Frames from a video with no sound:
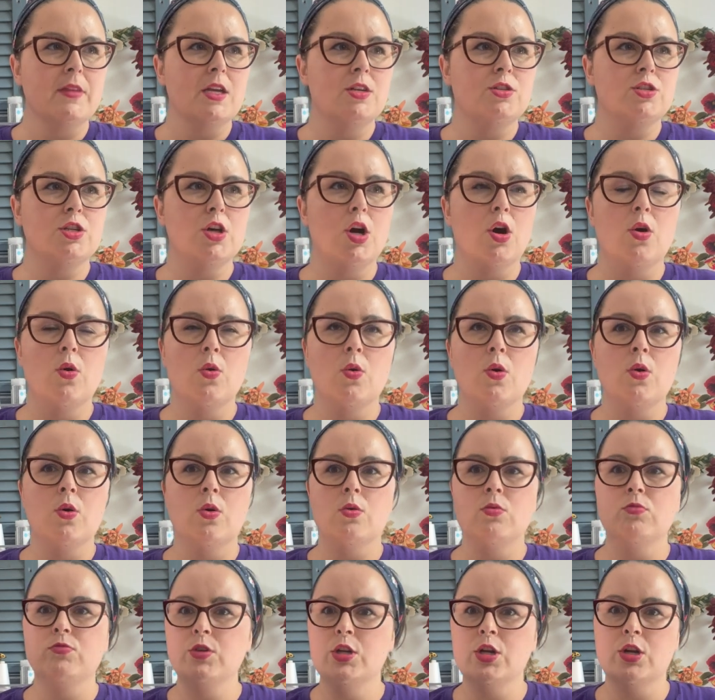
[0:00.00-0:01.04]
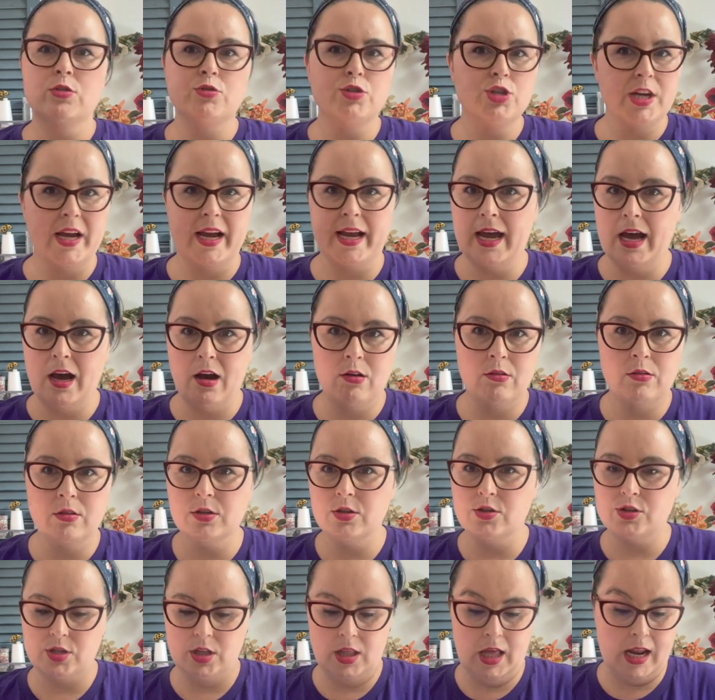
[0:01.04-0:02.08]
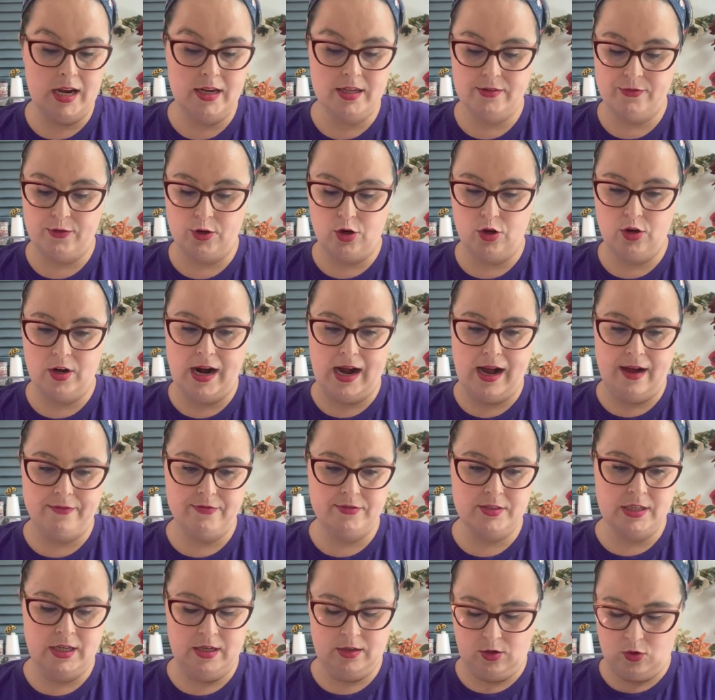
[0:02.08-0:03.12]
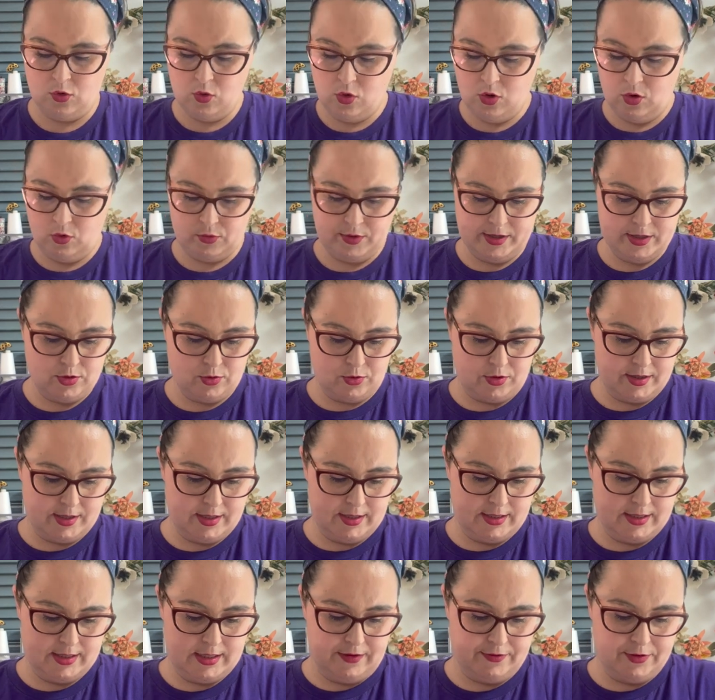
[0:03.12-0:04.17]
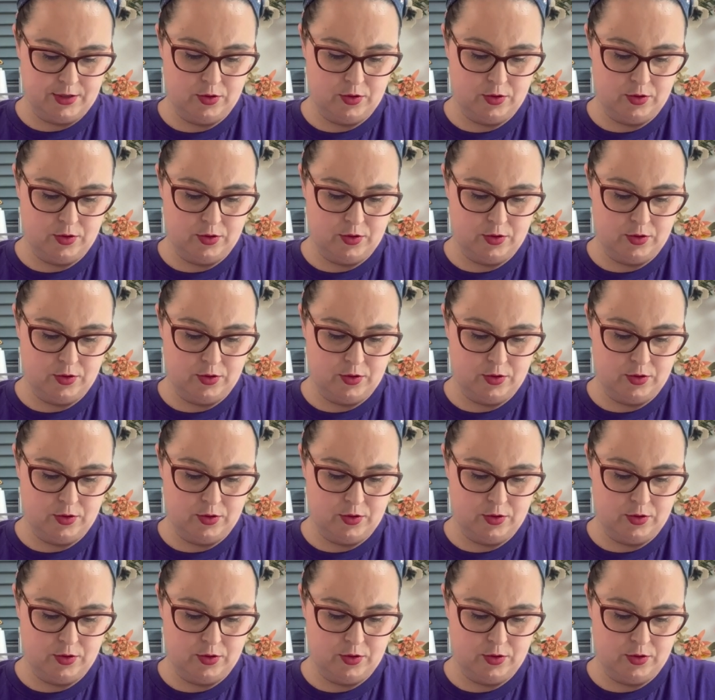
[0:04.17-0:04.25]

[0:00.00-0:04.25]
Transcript: So you know, check out. There's a lot of different crafts and cool resources stuff.